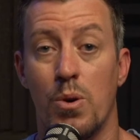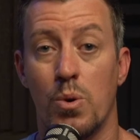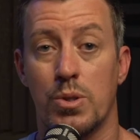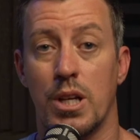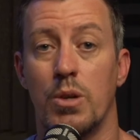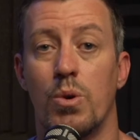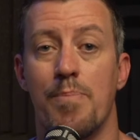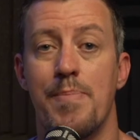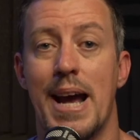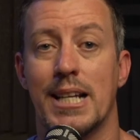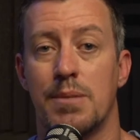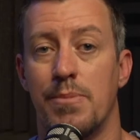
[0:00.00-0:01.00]
also you want
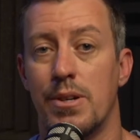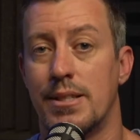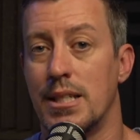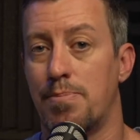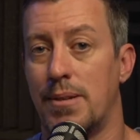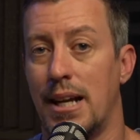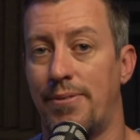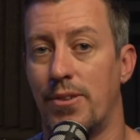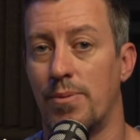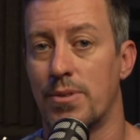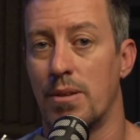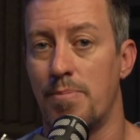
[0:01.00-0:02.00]
to maximize these
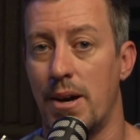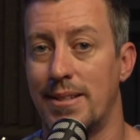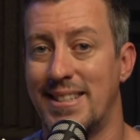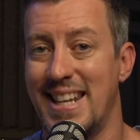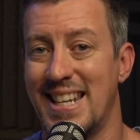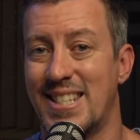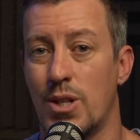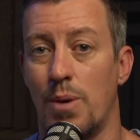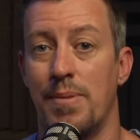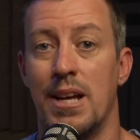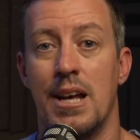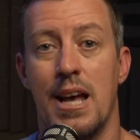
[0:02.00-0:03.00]
platforms on both
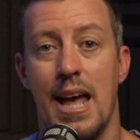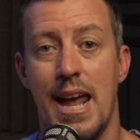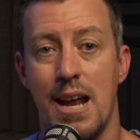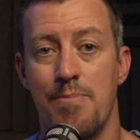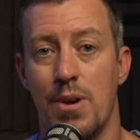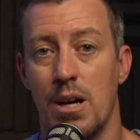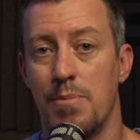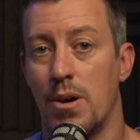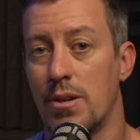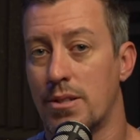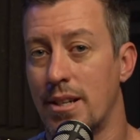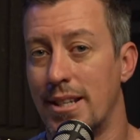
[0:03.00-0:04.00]
desktop and
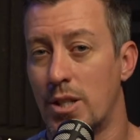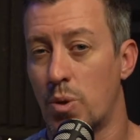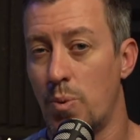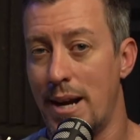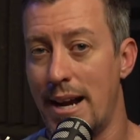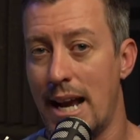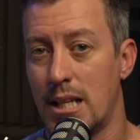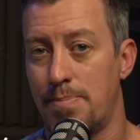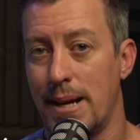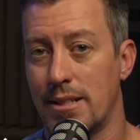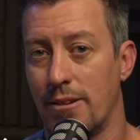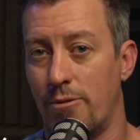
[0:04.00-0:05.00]
mobile, so the square
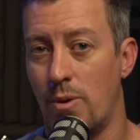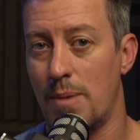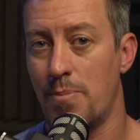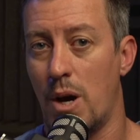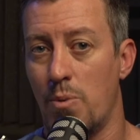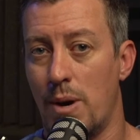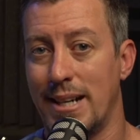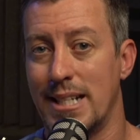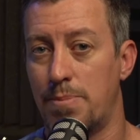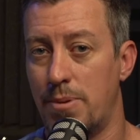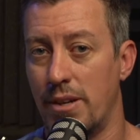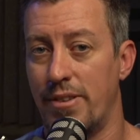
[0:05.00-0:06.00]
aspect of 1:1
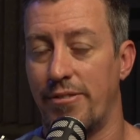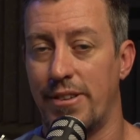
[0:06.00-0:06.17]
is perfect for